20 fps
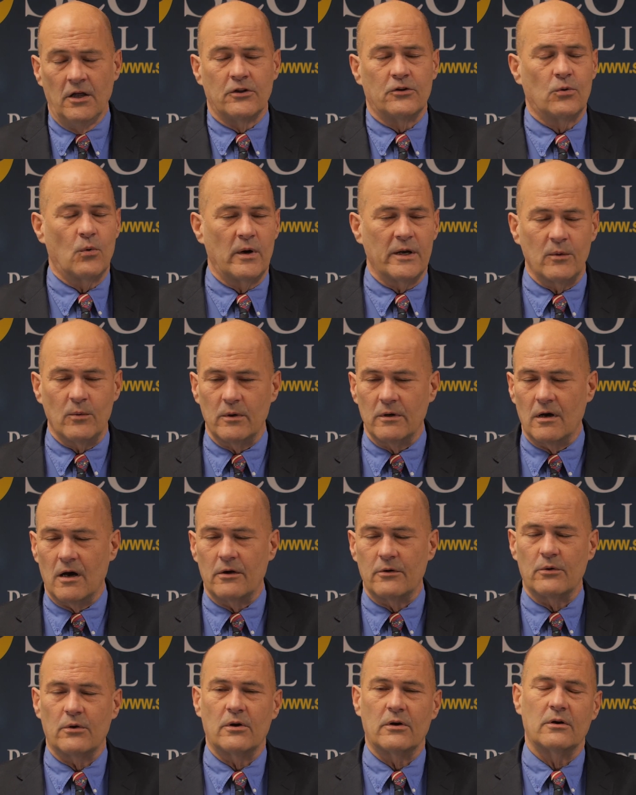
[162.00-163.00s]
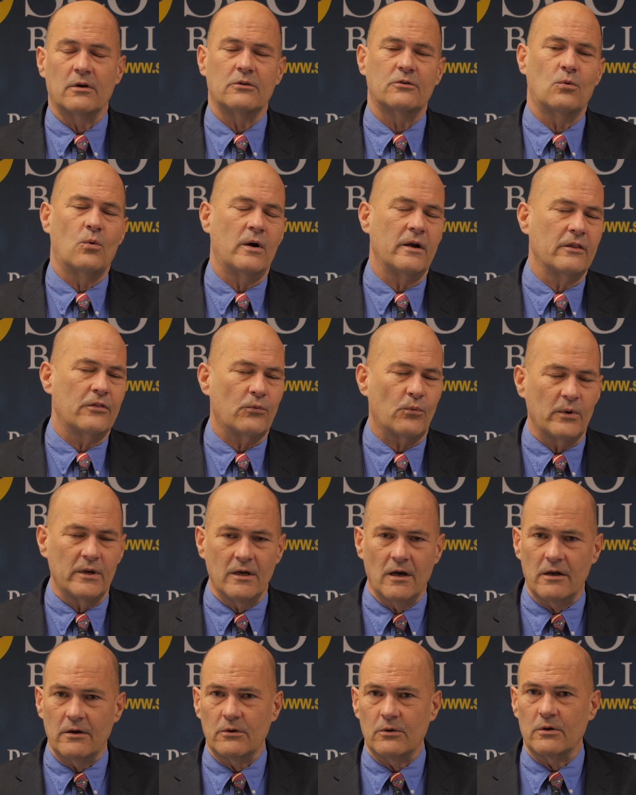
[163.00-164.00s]
2100 or
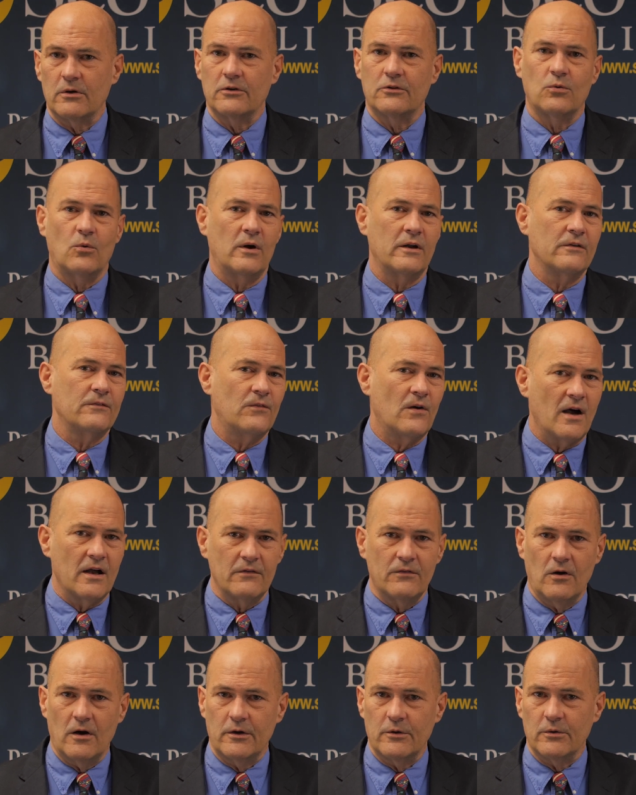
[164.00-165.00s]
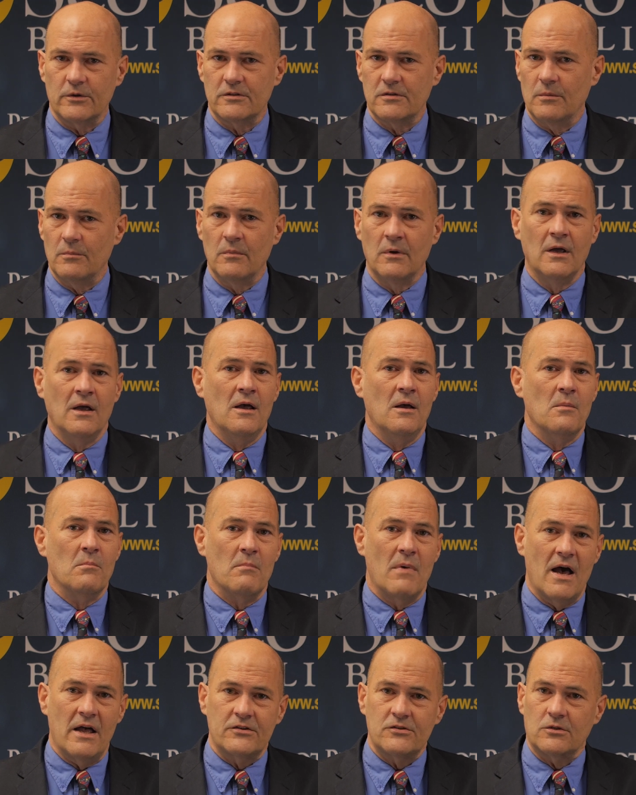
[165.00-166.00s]
2300 or 2500 some
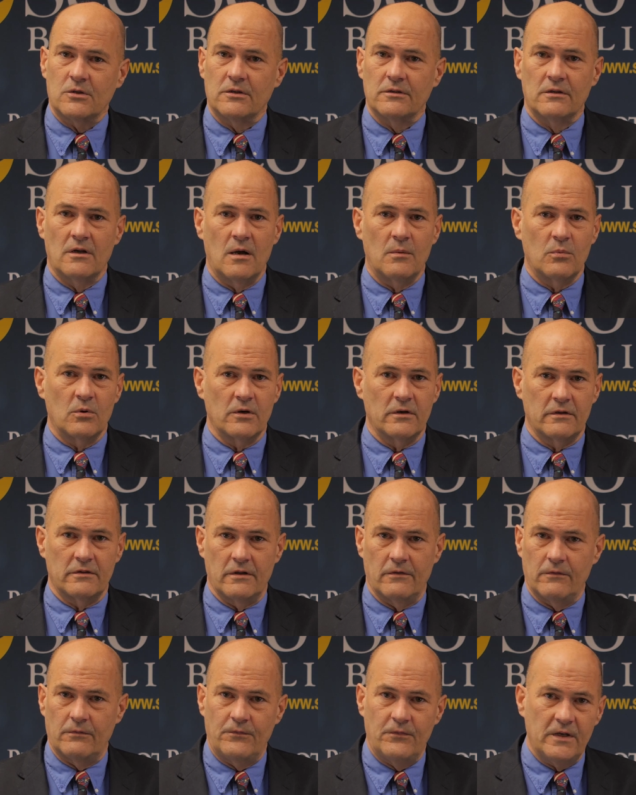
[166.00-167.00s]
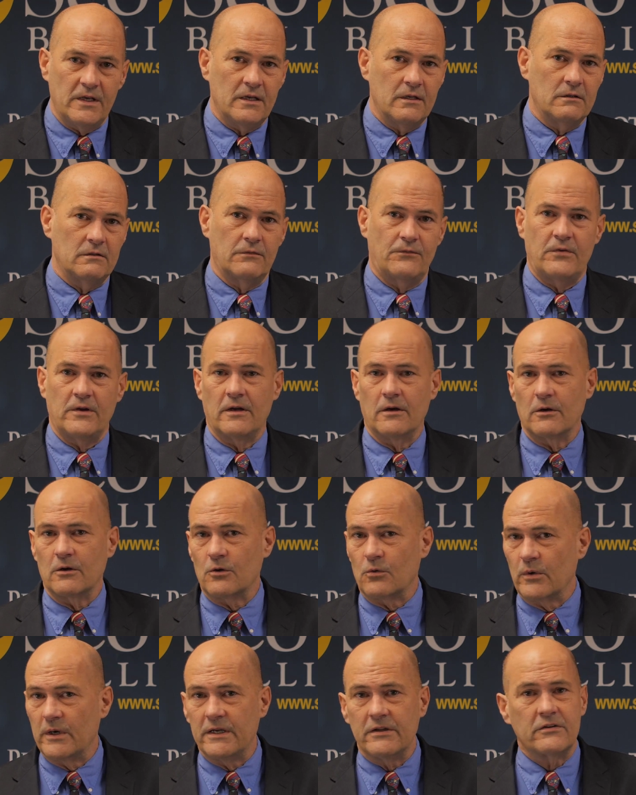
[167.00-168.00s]
magical number, the, fee, the fear and
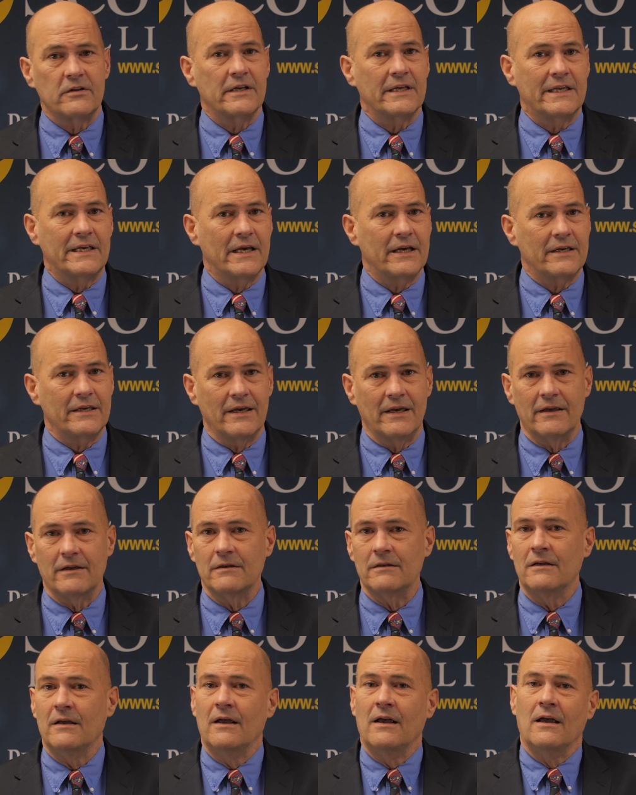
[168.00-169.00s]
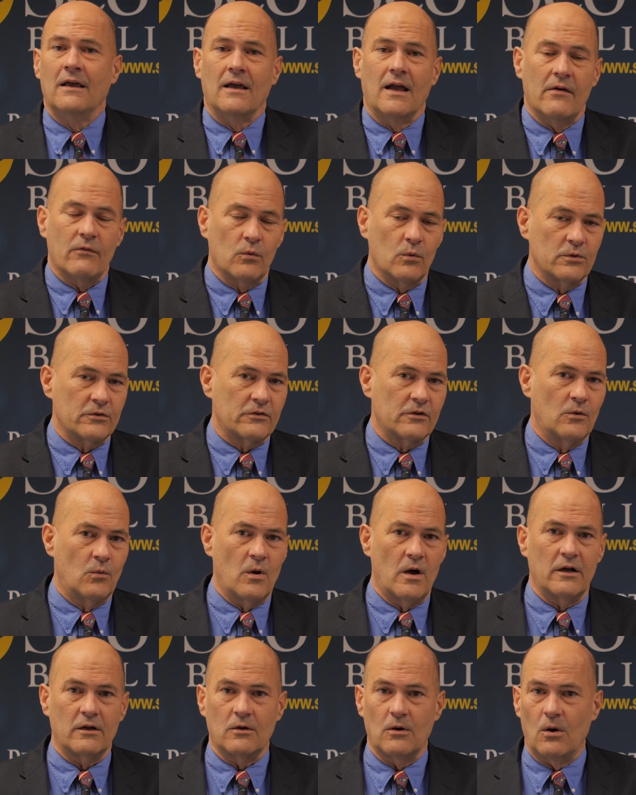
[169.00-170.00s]
greed is going to kick in. Everyone's going to
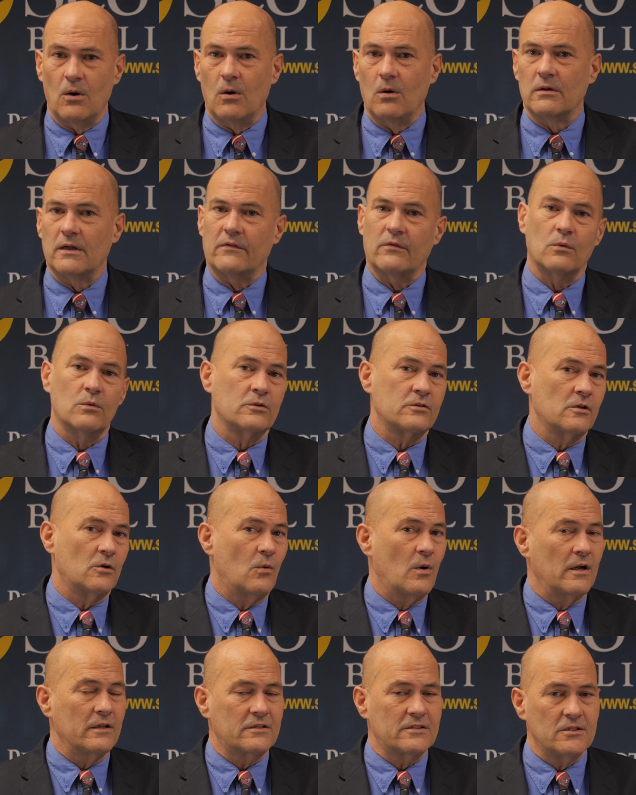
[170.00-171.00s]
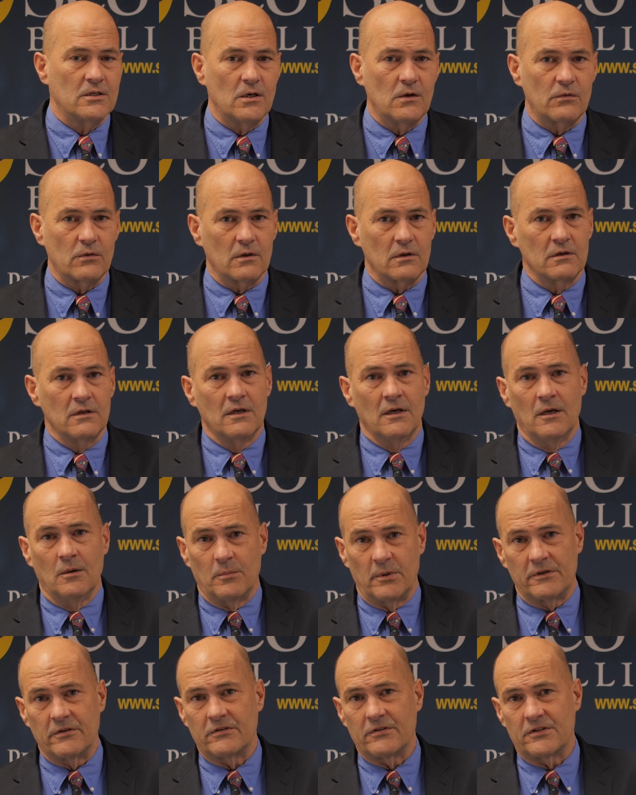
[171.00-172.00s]
want gold. Everyone's going to want silver.
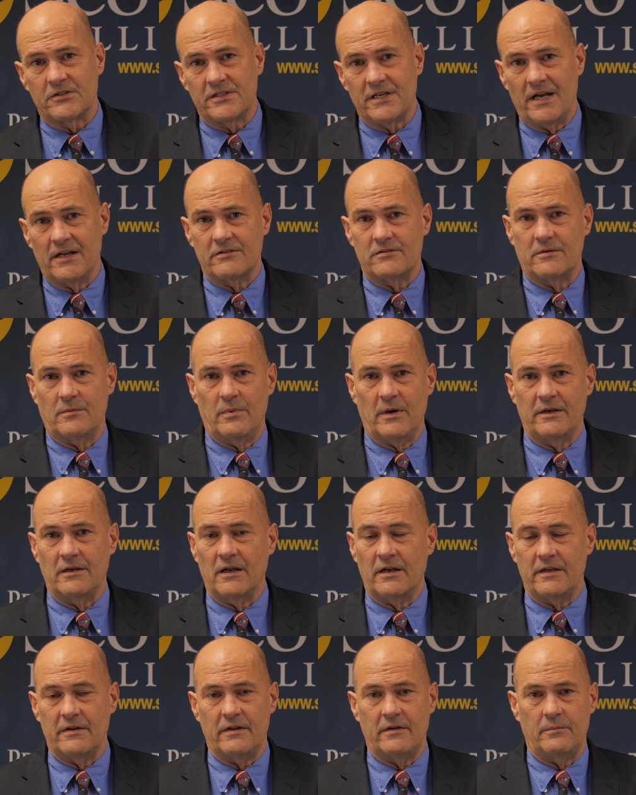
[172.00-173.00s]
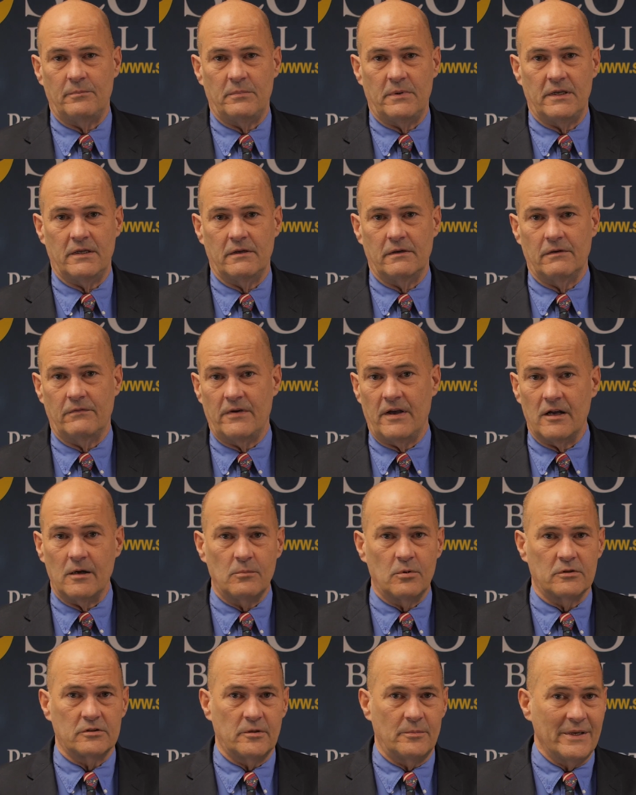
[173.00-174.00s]
But there's a chance it might not be
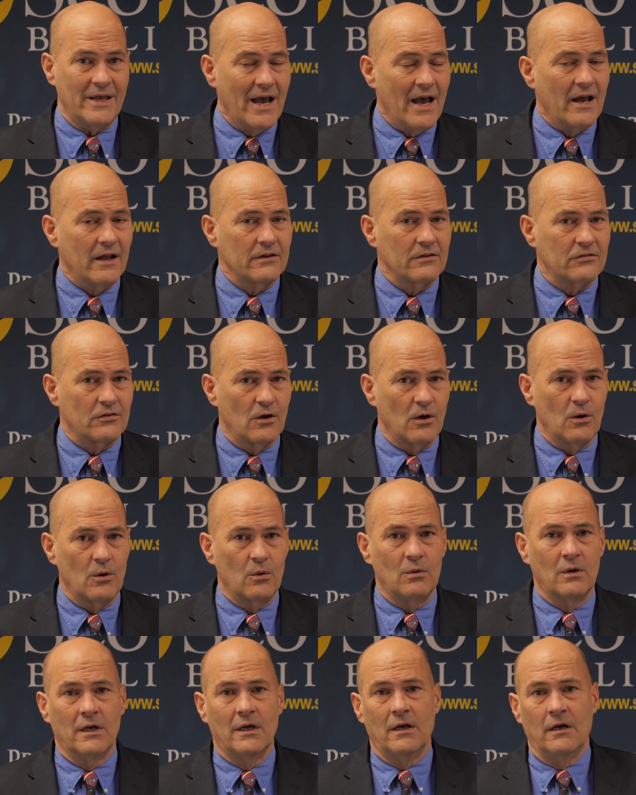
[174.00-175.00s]
available to be had. So,